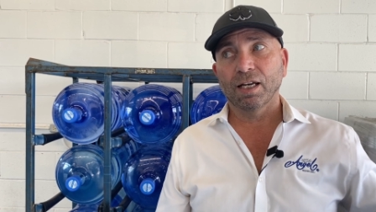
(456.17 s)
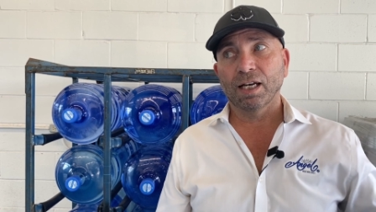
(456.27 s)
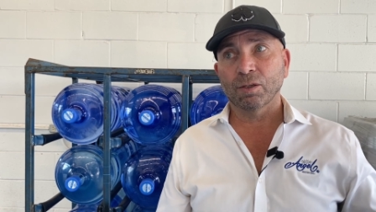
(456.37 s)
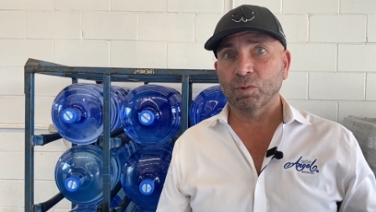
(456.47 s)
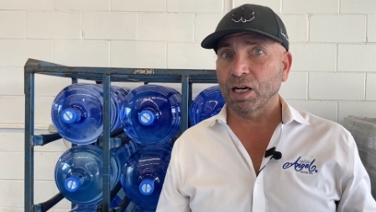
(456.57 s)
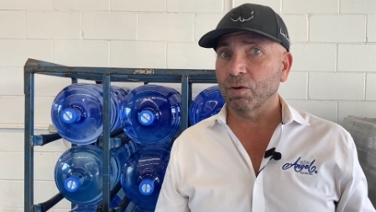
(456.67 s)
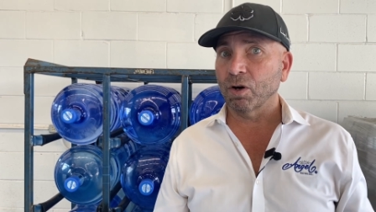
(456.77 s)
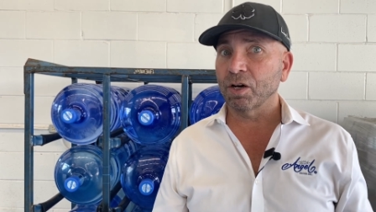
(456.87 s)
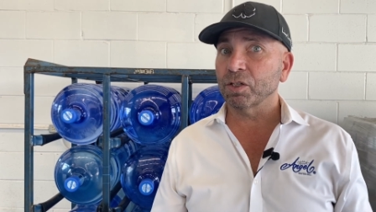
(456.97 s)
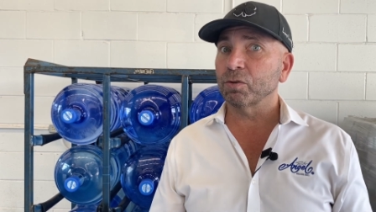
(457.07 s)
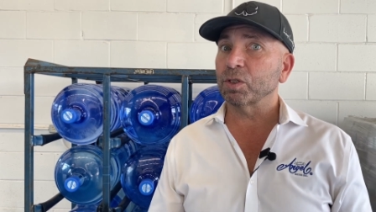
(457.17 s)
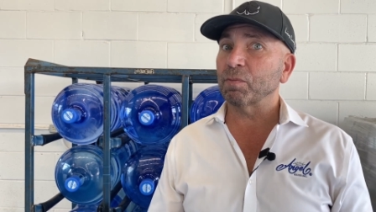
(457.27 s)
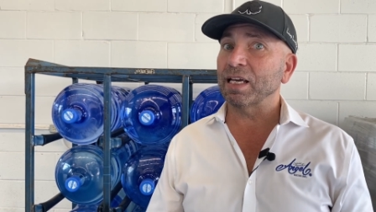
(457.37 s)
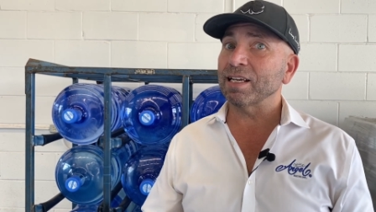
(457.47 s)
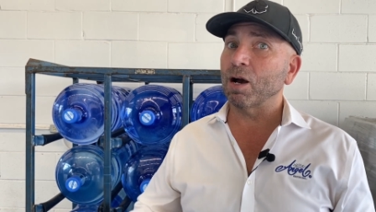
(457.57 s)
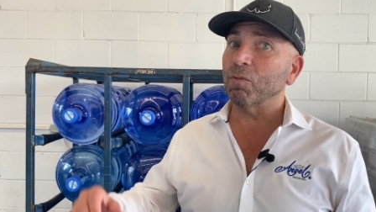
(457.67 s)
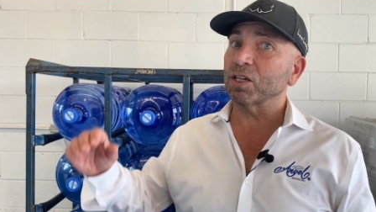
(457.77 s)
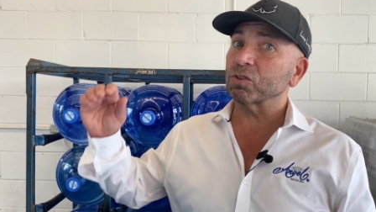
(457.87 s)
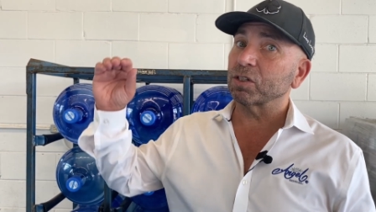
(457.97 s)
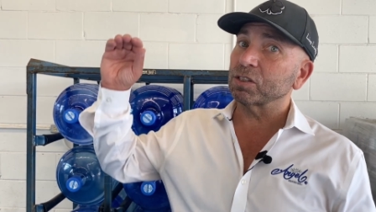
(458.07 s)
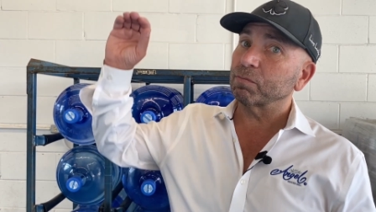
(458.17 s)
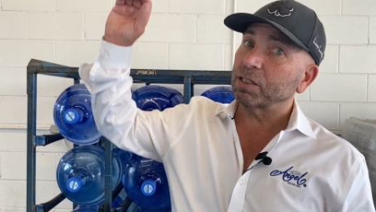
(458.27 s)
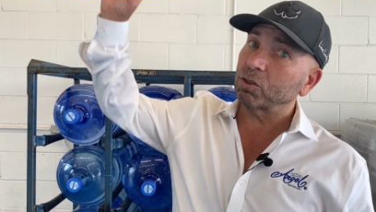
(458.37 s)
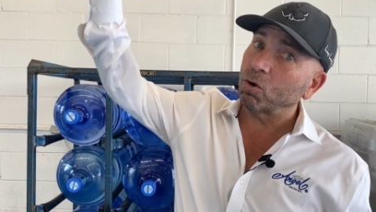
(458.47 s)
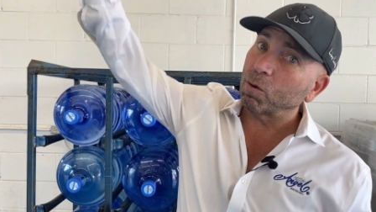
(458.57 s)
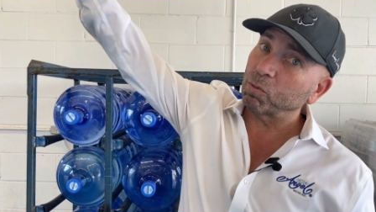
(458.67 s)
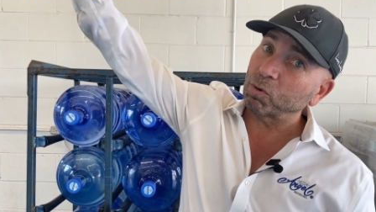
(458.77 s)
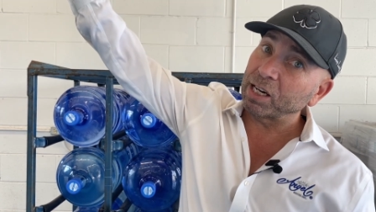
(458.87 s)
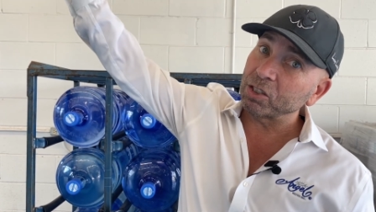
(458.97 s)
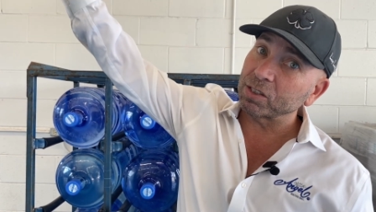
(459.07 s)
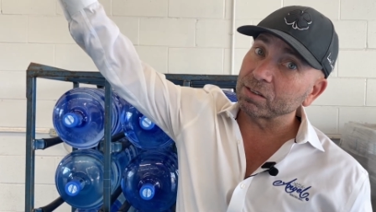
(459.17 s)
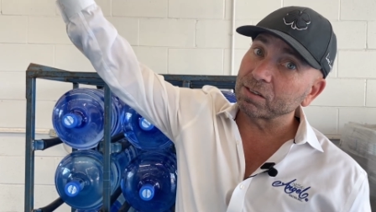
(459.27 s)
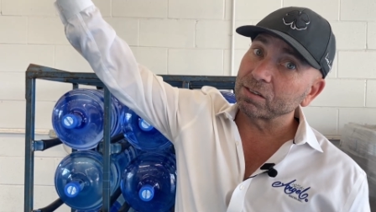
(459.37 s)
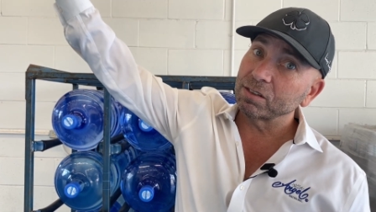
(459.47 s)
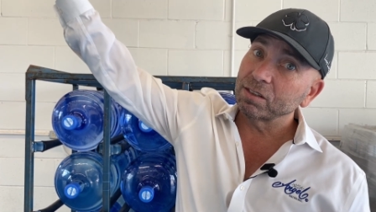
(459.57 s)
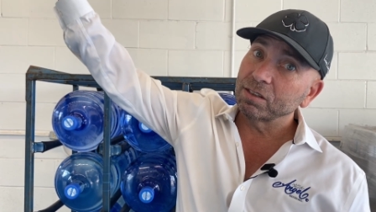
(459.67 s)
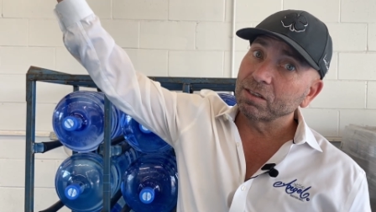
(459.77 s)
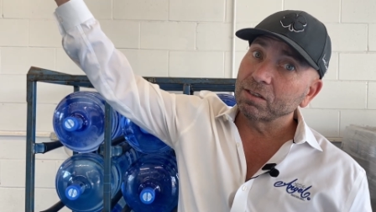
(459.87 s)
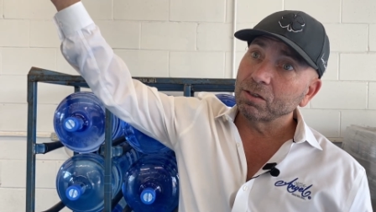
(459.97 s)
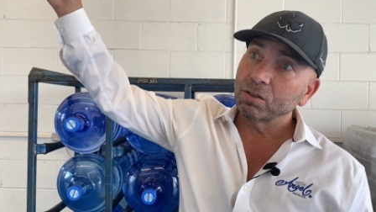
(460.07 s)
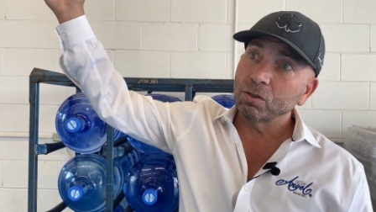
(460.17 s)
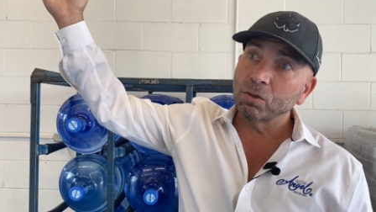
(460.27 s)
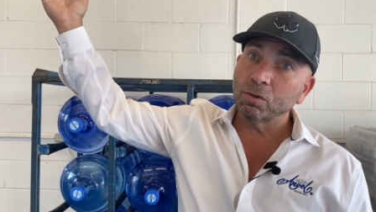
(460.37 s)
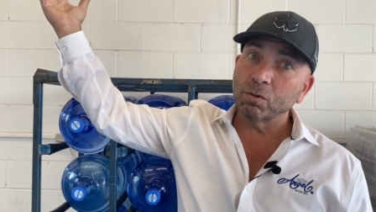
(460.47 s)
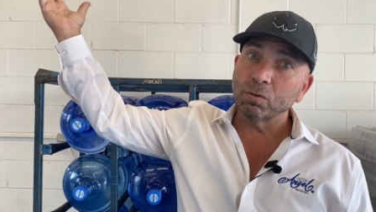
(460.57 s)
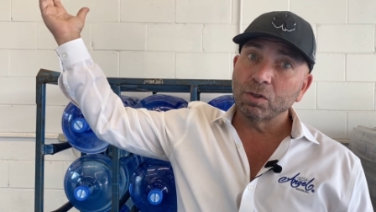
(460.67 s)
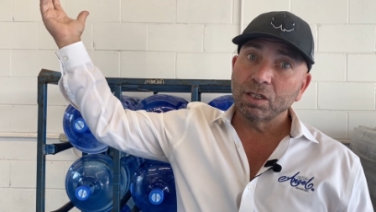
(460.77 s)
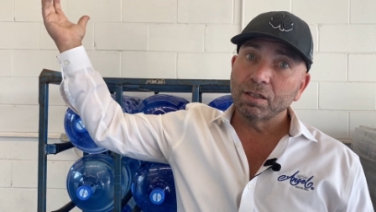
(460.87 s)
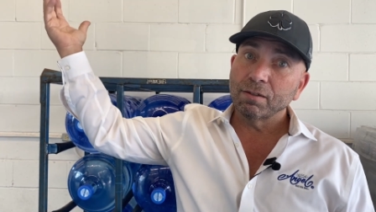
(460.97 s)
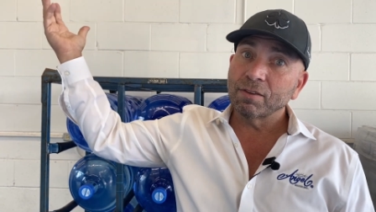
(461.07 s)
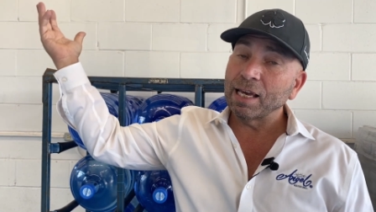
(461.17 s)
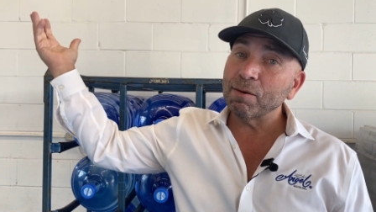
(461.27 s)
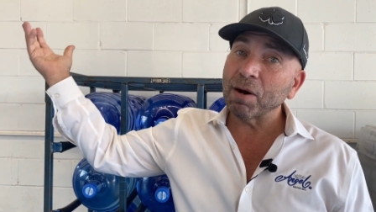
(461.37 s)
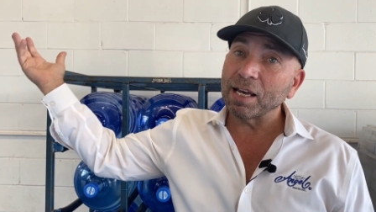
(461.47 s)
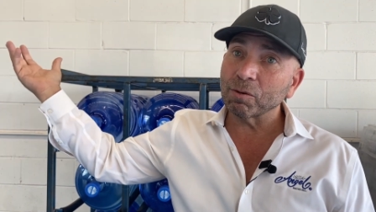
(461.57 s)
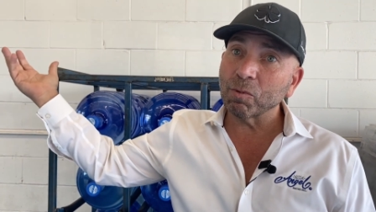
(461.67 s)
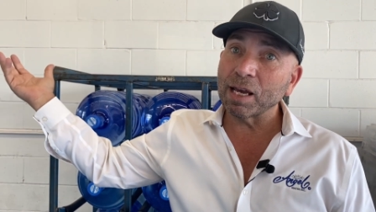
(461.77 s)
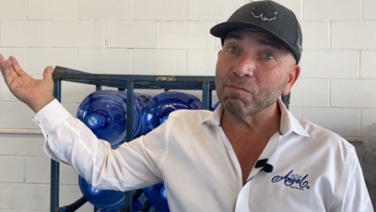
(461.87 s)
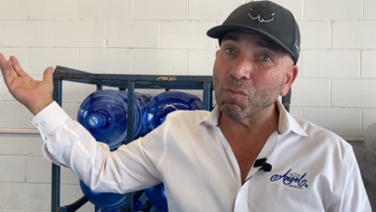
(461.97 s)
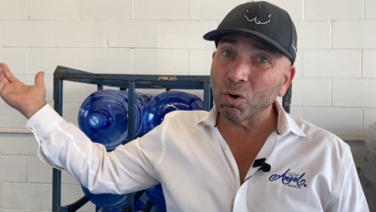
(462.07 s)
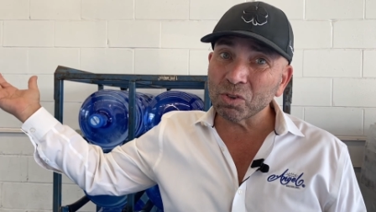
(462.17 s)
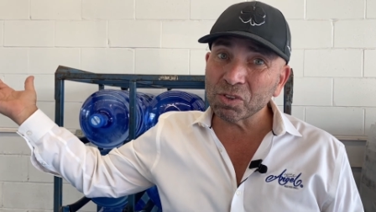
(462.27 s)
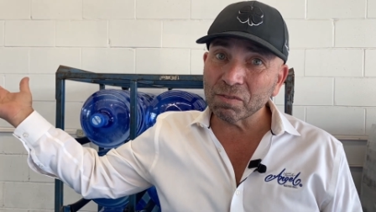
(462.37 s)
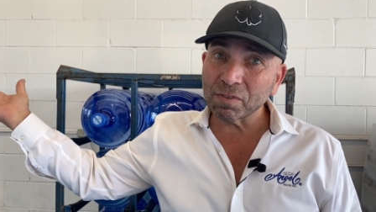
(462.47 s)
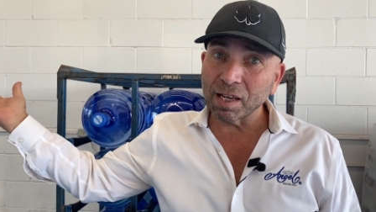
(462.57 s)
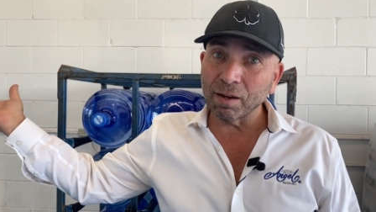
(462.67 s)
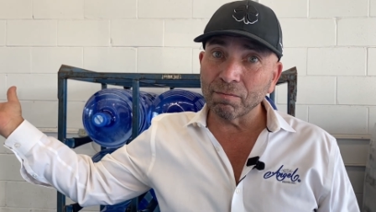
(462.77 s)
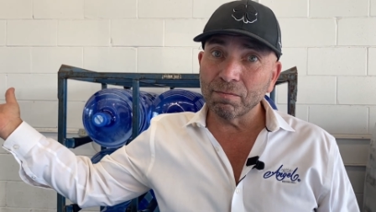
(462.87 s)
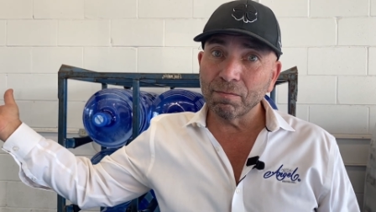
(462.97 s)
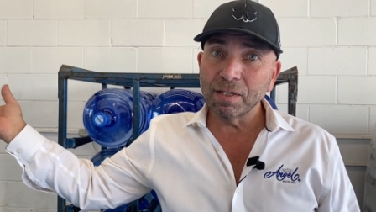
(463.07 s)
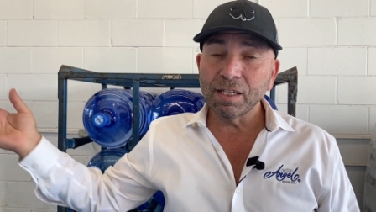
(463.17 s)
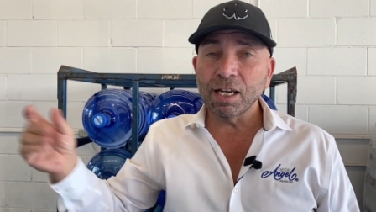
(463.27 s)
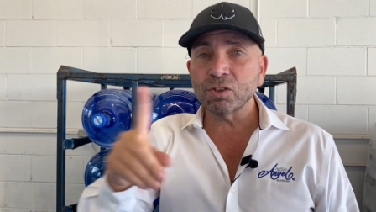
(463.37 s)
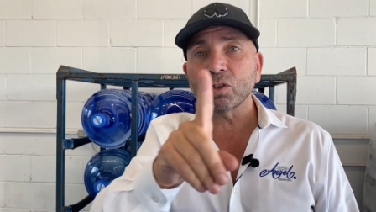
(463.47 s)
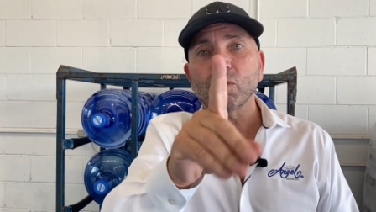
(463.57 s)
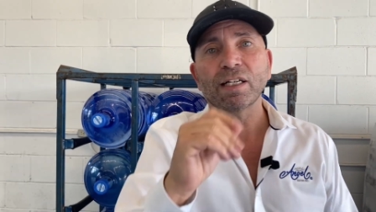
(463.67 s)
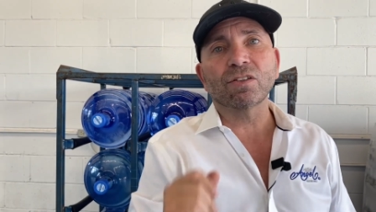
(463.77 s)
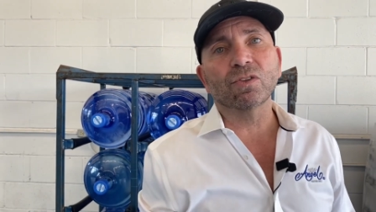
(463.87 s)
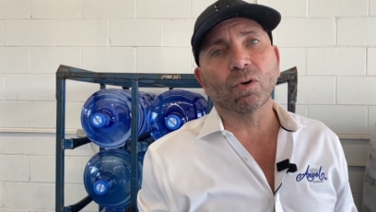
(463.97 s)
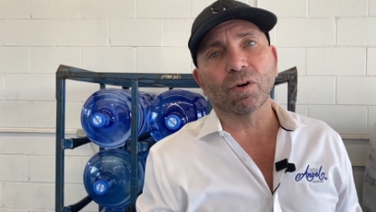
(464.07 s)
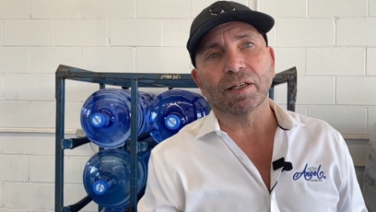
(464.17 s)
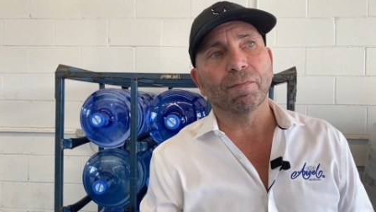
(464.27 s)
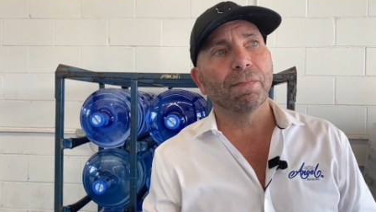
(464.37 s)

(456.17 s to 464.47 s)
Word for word: And what I would argue, you may not want to trust the big corporations who they, by the way, most of them, here's a great story.